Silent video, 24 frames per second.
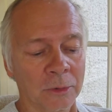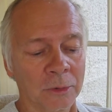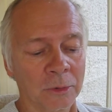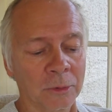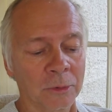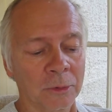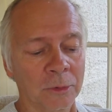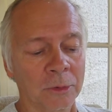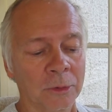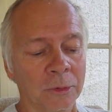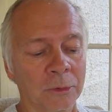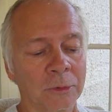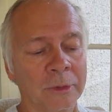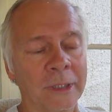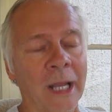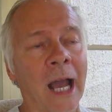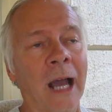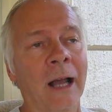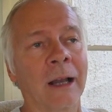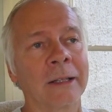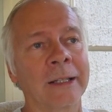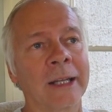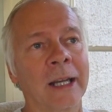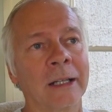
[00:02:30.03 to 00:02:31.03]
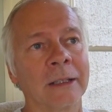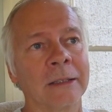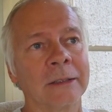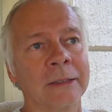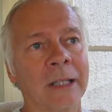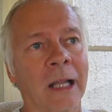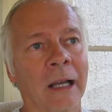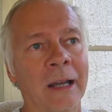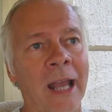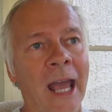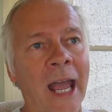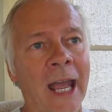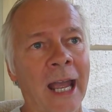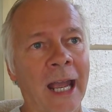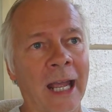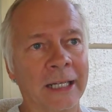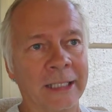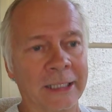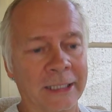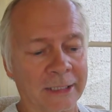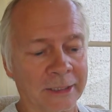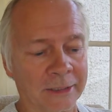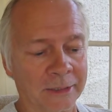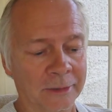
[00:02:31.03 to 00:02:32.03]
unu
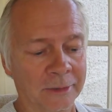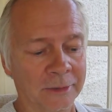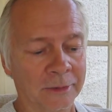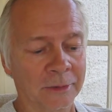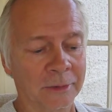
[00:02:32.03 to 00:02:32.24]
nalani.